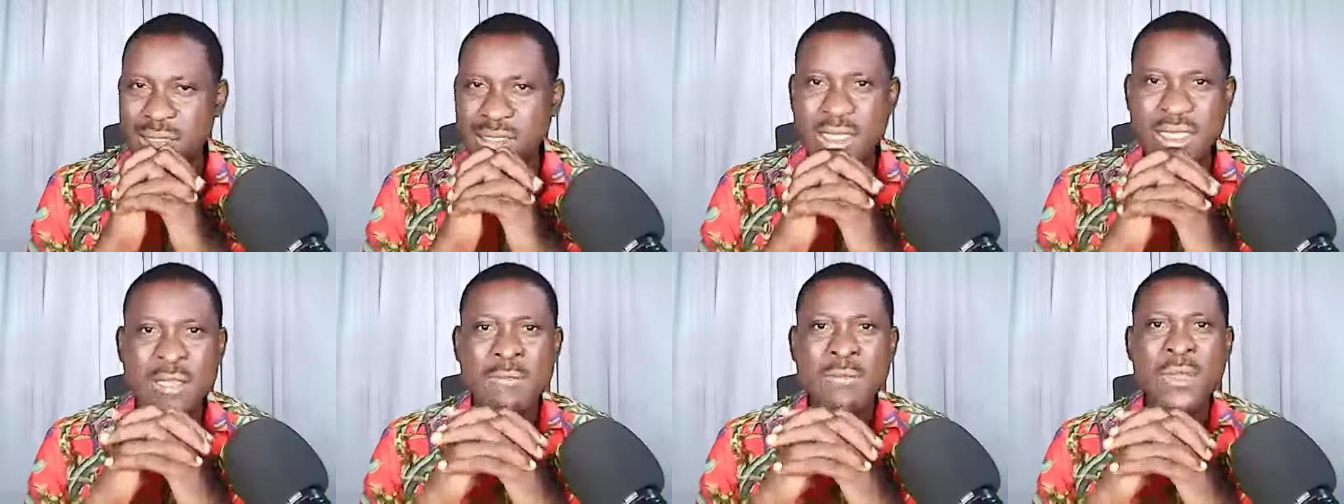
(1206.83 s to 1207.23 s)
You
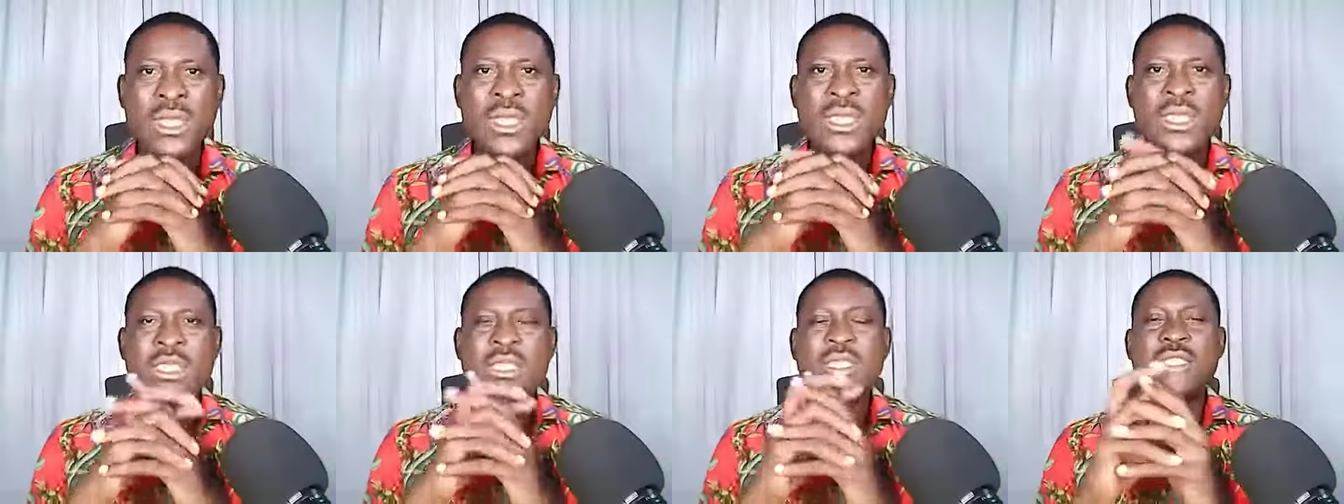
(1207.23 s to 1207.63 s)
see,
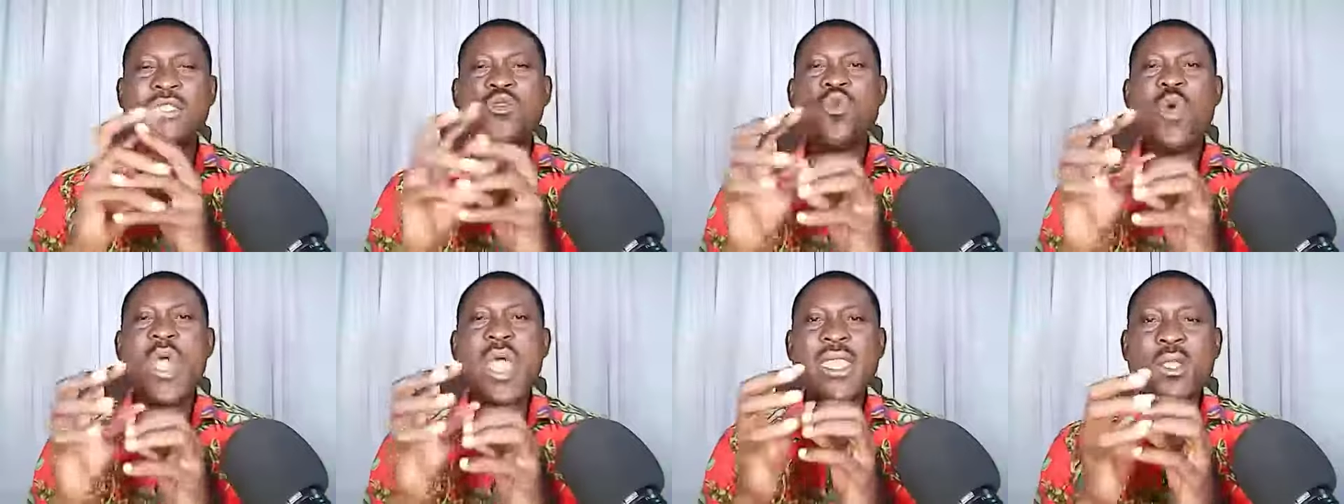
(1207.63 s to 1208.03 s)
the
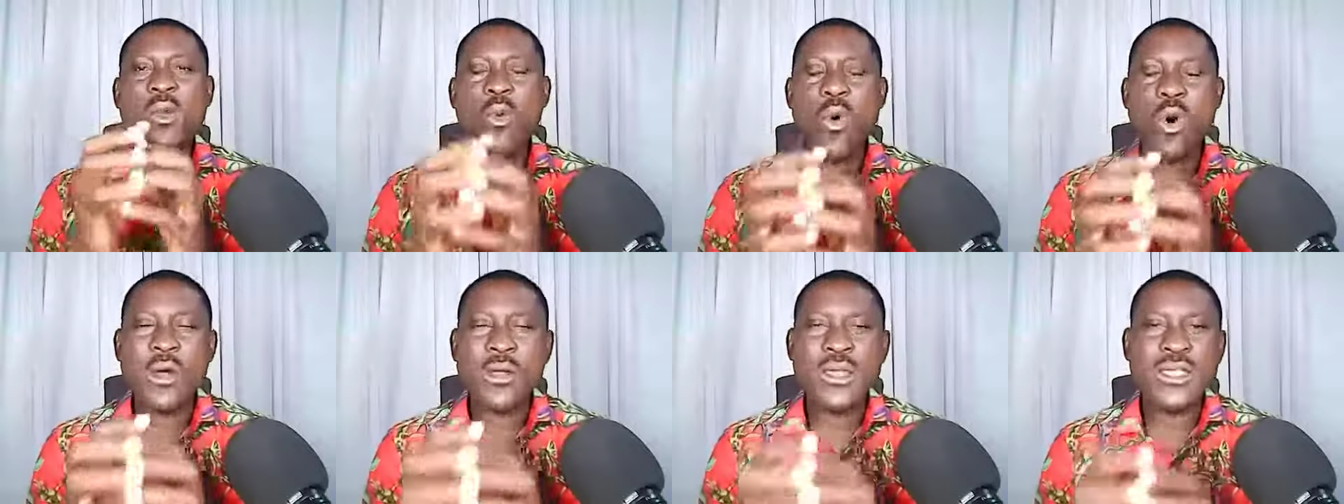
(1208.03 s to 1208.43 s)
way the
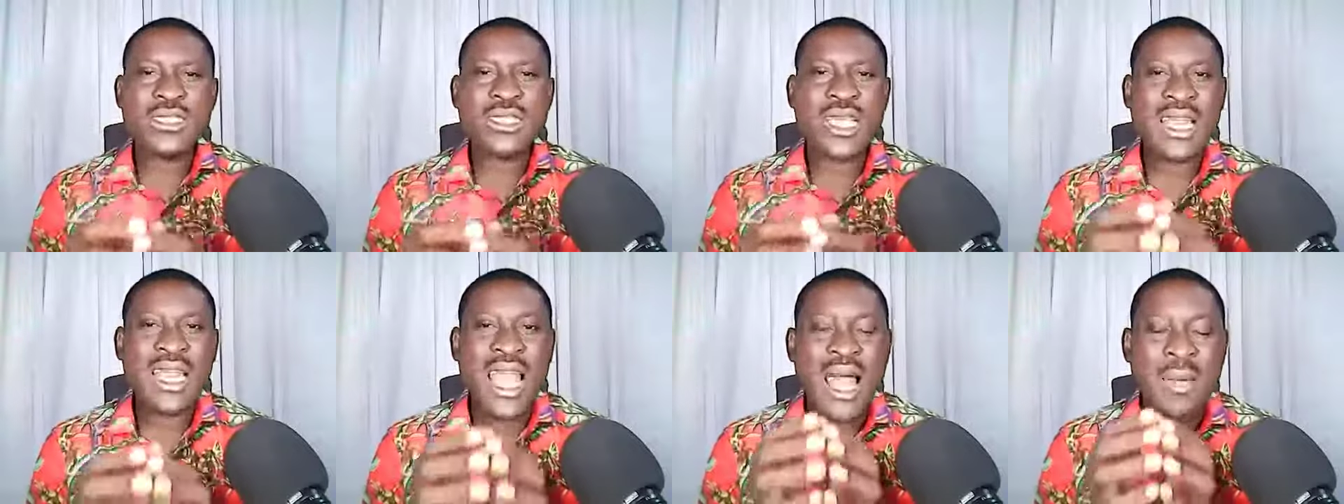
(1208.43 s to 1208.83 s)
world is
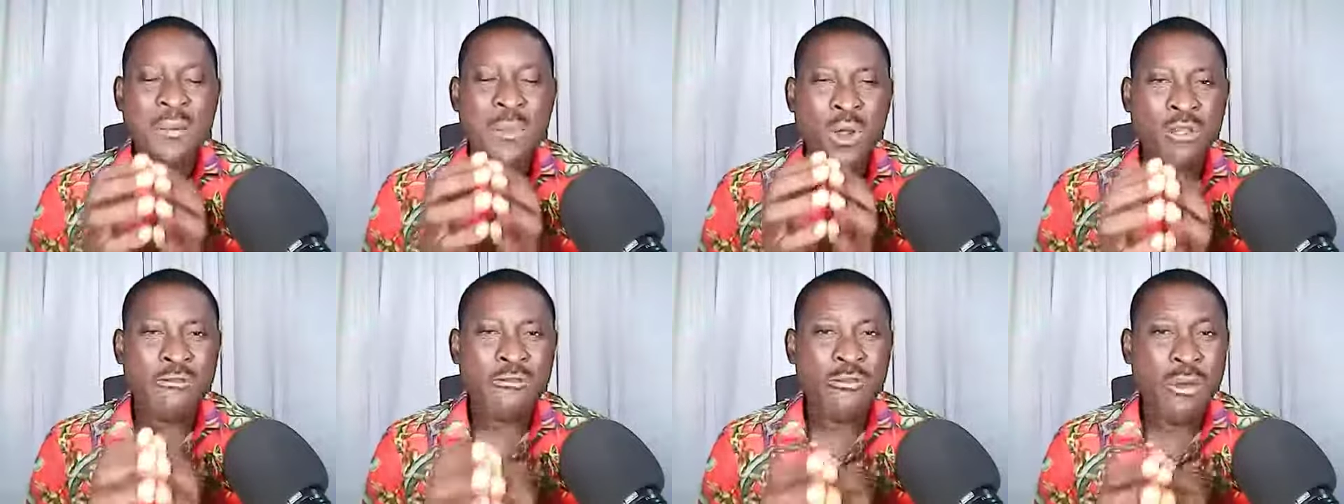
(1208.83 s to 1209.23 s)

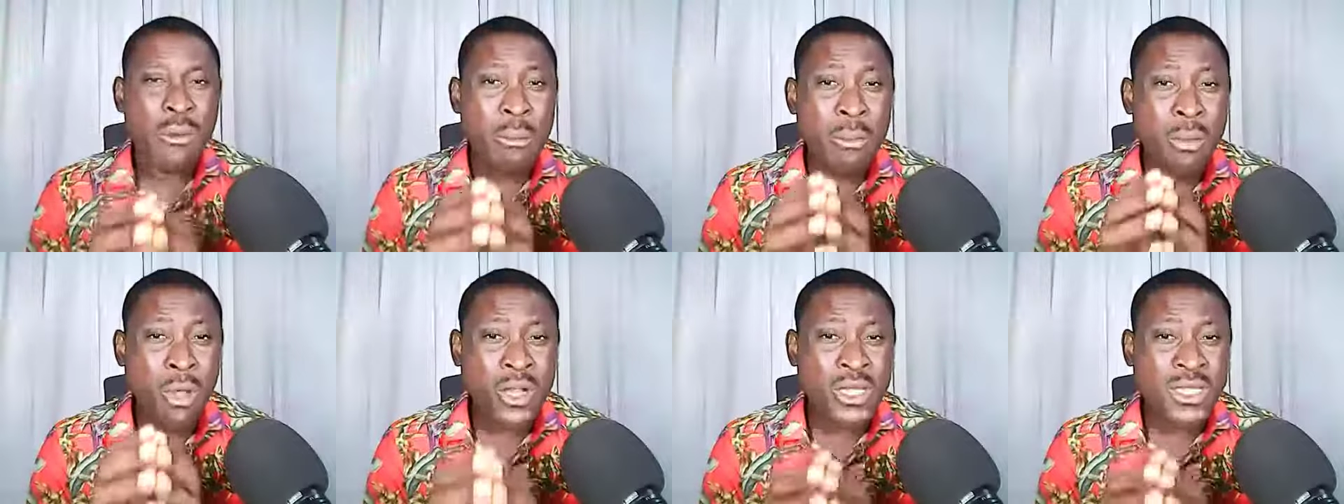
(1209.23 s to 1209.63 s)
clamoring for
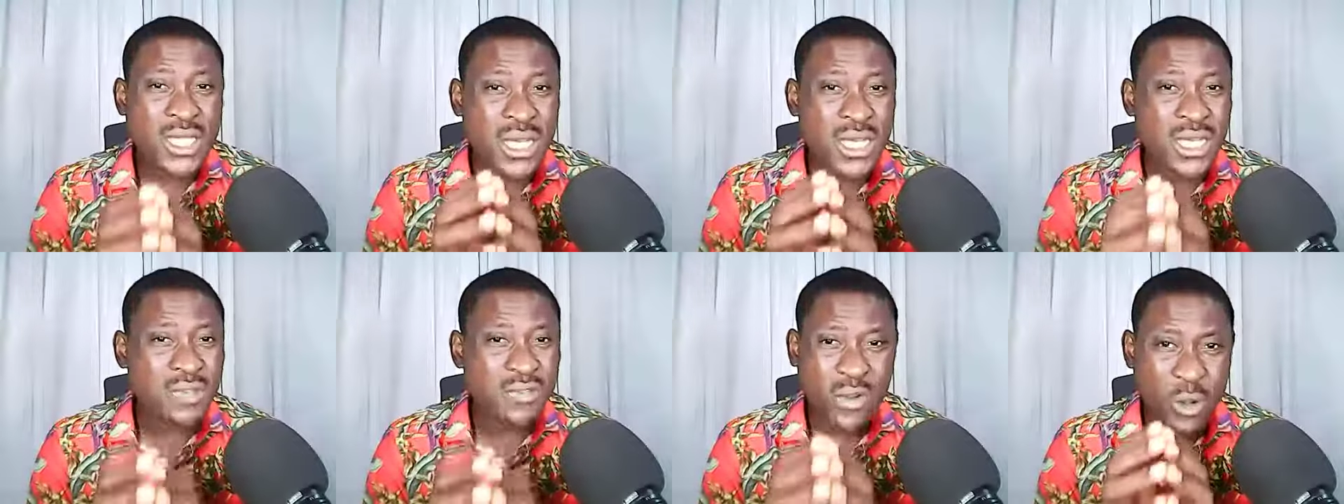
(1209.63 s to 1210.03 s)

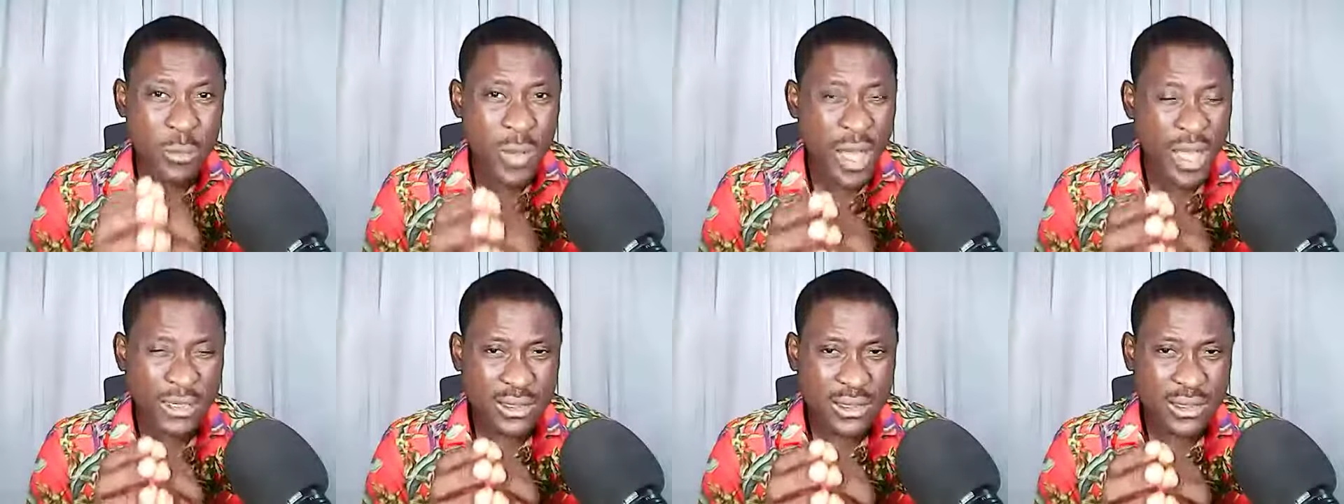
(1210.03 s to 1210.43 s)
blockchain
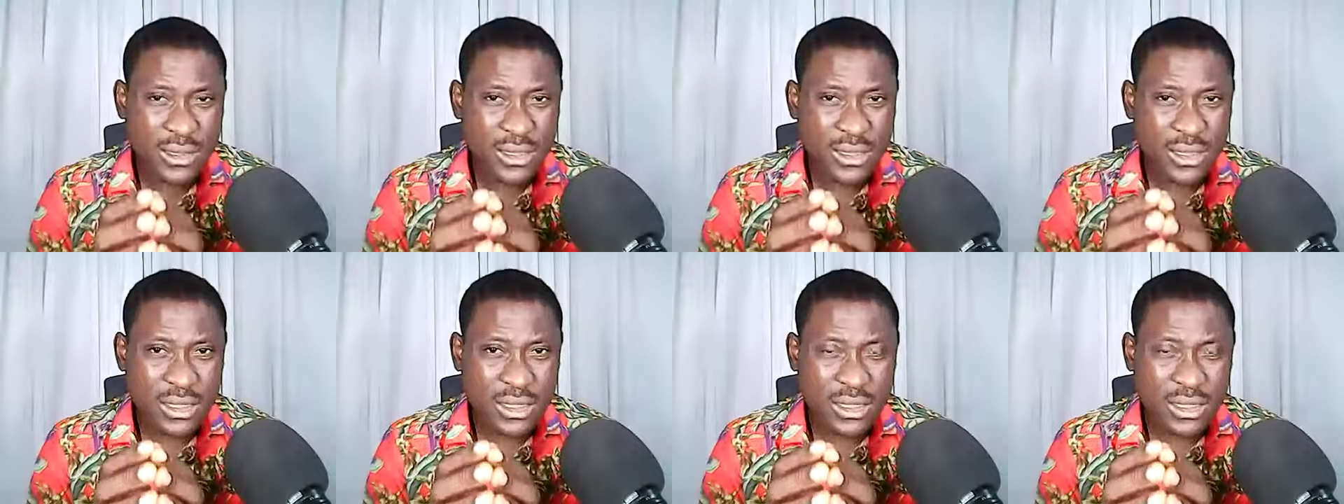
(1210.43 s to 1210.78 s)
developers,